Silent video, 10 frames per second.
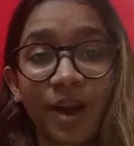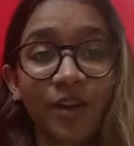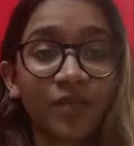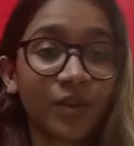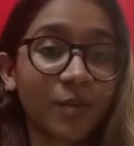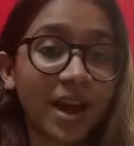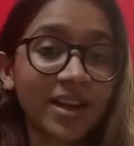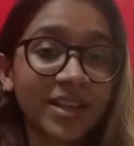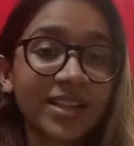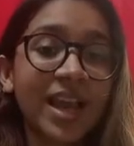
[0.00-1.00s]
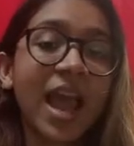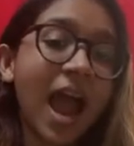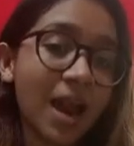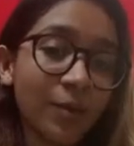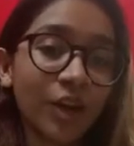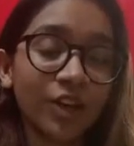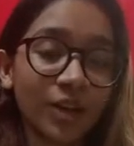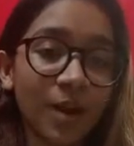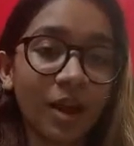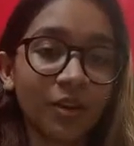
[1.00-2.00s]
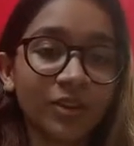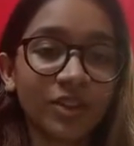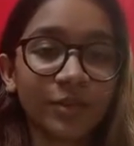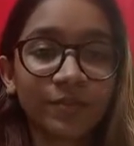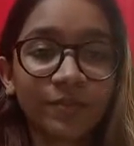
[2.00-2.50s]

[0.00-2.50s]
bioinformatics, and molecular biology.